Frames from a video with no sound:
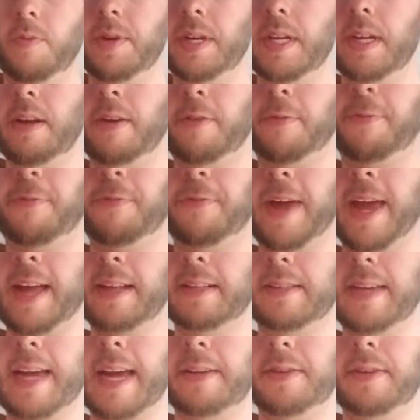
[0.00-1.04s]
did a
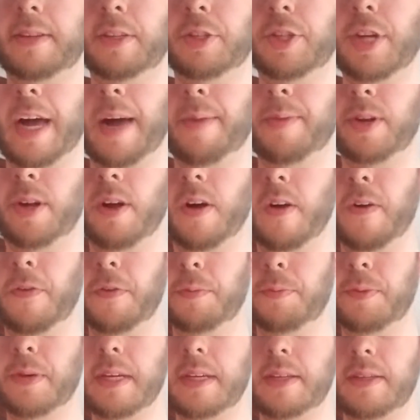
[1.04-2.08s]
fantastic job on all the
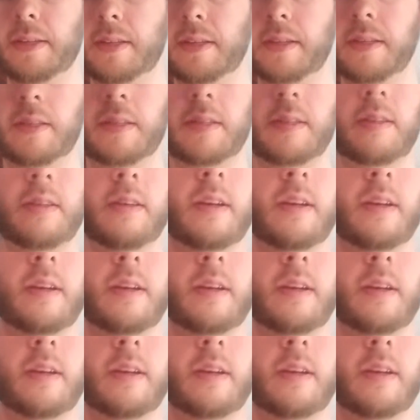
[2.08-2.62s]
pieces.